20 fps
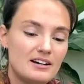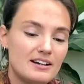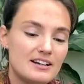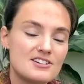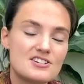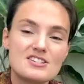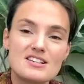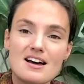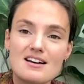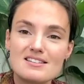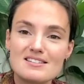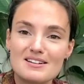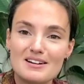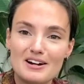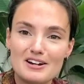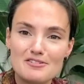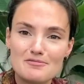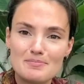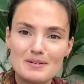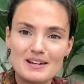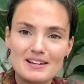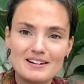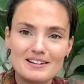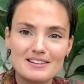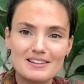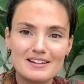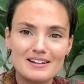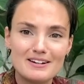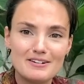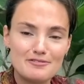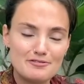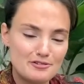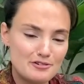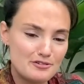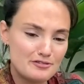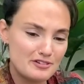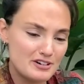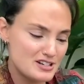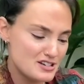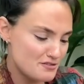it just hasn't kind of been at the
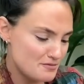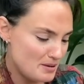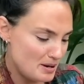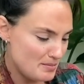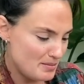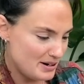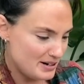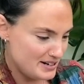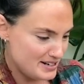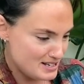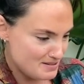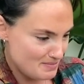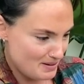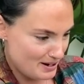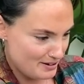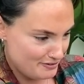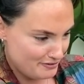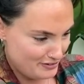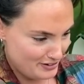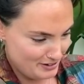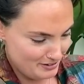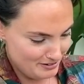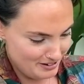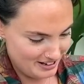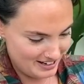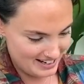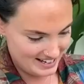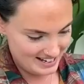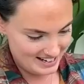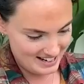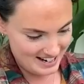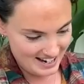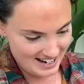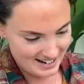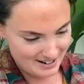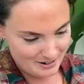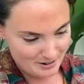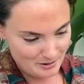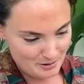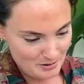forefront of my mind. But I feel like
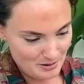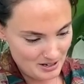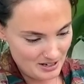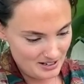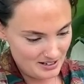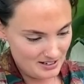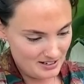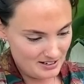now